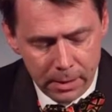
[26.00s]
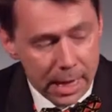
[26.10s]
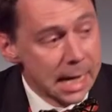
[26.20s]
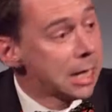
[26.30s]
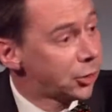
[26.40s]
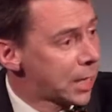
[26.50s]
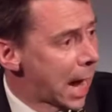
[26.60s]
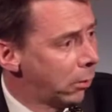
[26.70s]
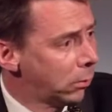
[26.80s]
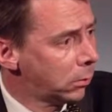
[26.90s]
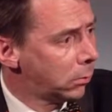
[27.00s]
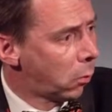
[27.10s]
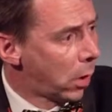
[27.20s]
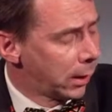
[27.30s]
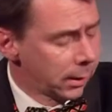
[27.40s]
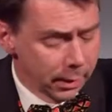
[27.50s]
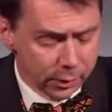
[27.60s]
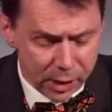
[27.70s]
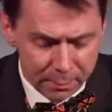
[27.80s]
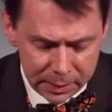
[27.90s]
It is now widely
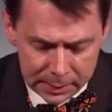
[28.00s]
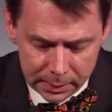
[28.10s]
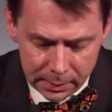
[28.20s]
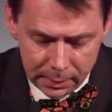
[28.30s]
accepted